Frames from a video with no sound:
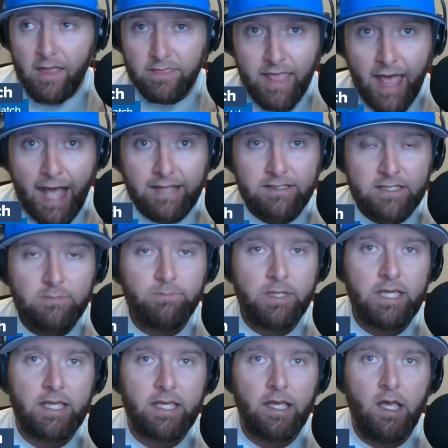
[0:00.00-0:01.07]
That to
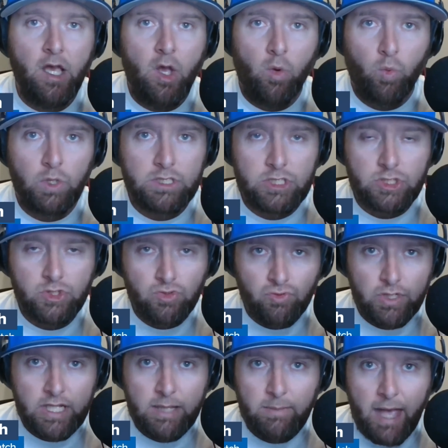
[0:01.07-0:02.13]
me would
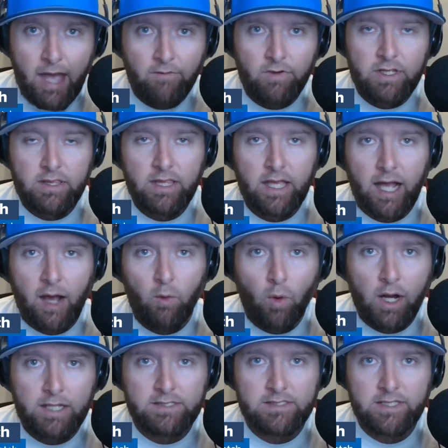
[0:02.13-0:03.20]
scream everything I
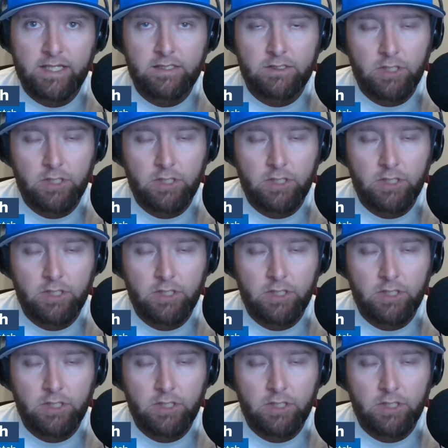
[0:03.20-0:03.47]
want to see.